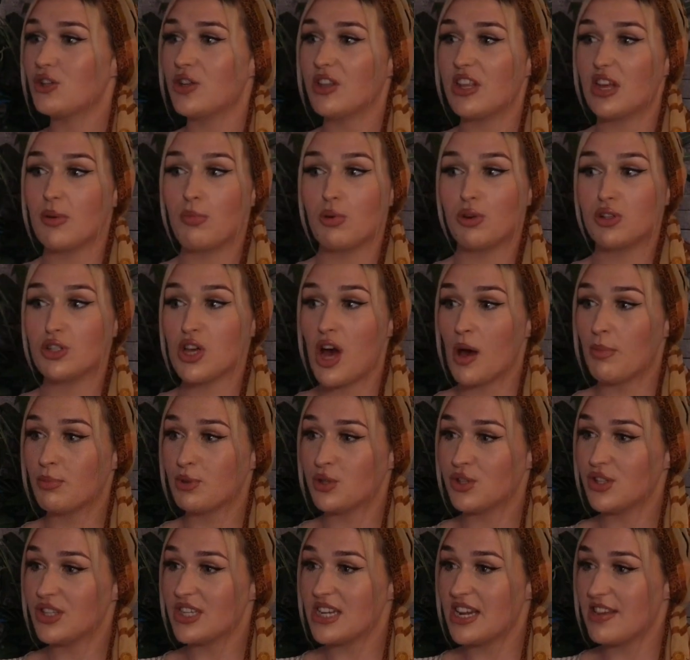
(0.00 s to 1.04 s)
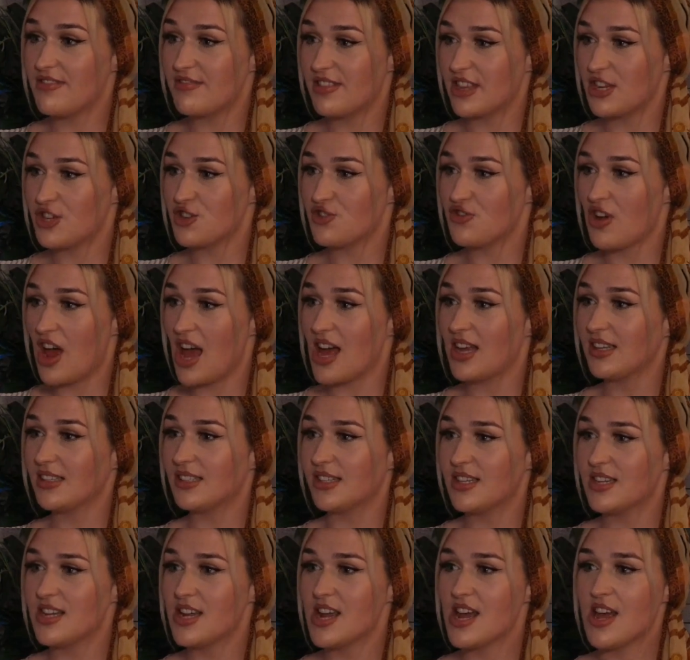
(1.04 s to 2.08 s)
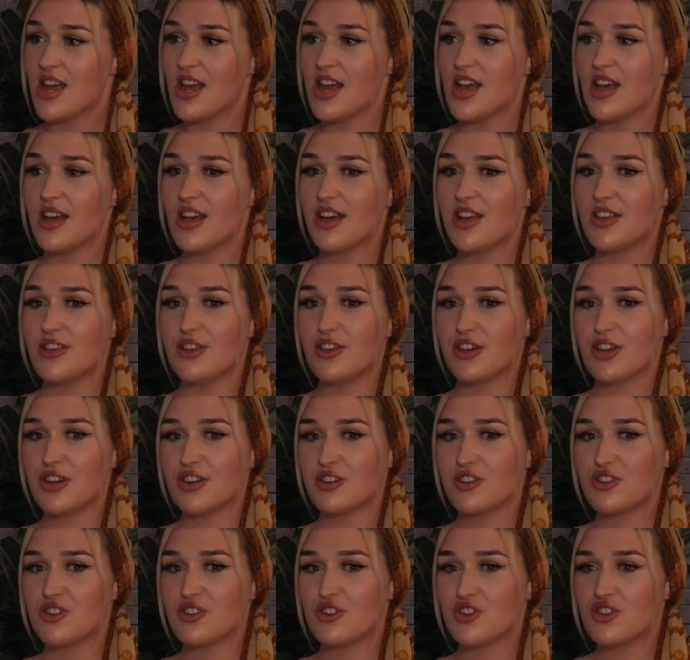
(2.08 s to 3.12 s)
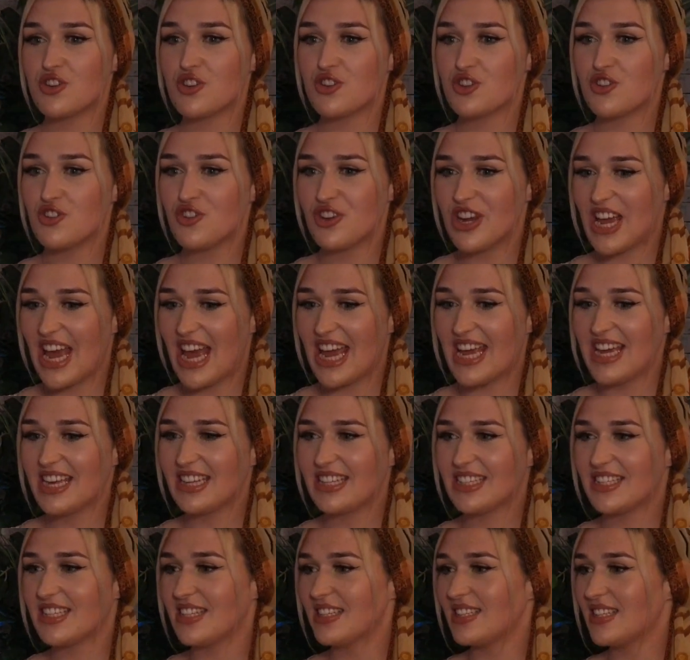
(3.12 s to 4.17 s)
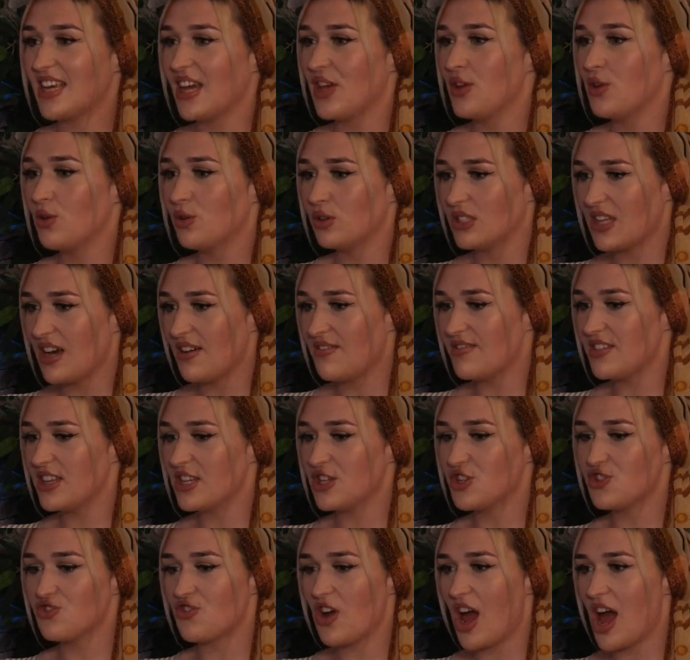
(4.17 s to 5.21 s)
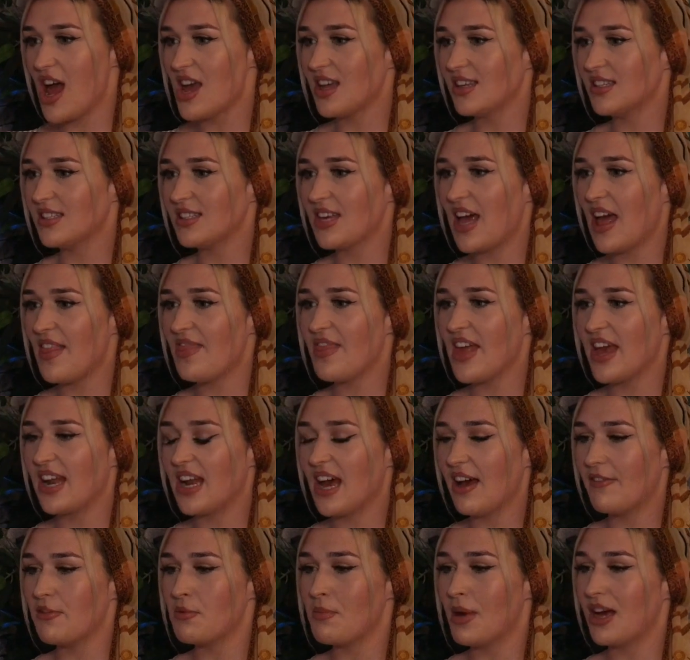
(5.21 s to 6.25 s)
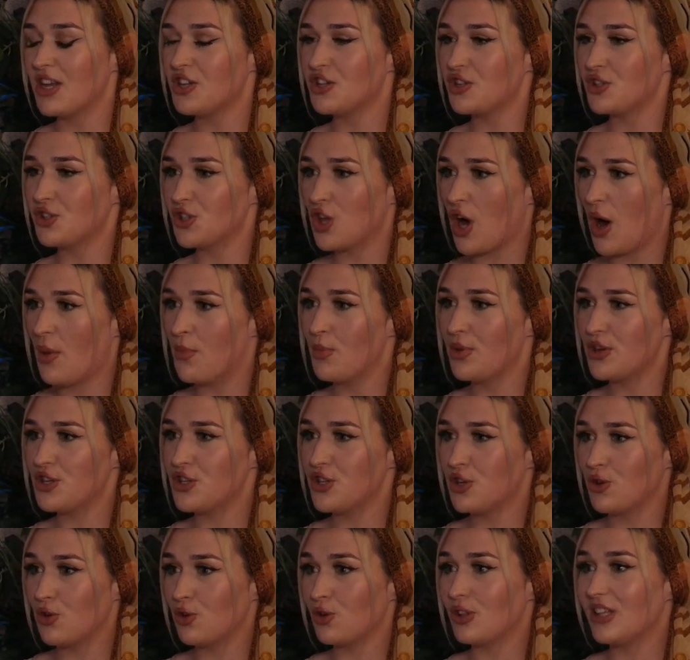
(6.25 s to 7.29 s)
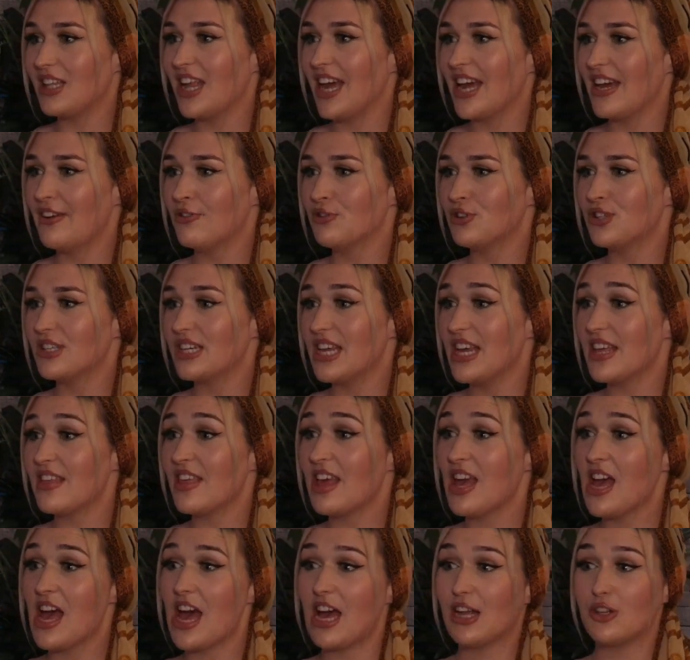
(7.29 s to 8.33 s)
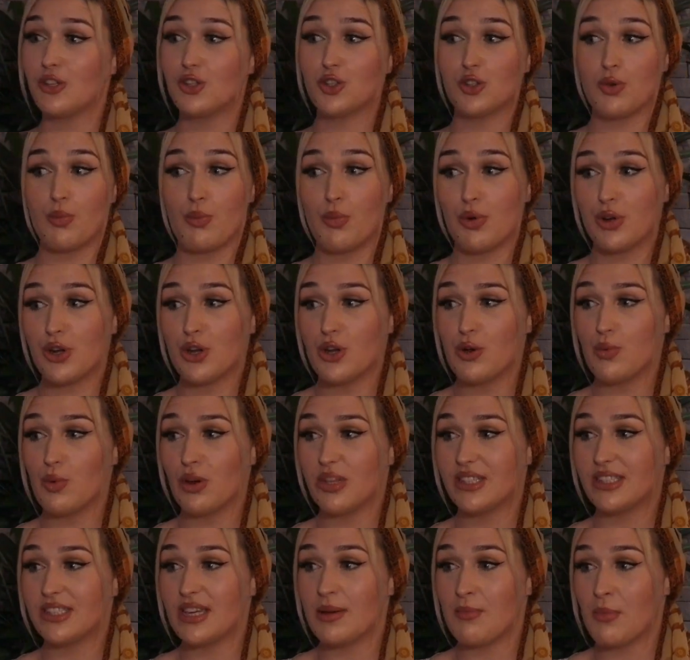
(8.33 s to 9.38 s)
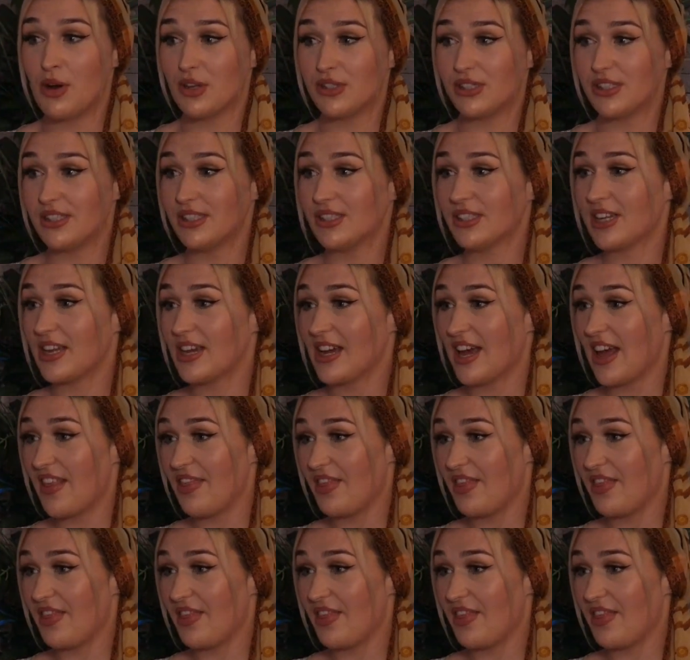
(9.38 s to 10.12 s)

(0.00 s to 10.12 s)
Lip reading: So they'll put tops underneath this dress, and you can create, say you could have this dress and then have a matching top which you could layer underneath, and someone who wants it modest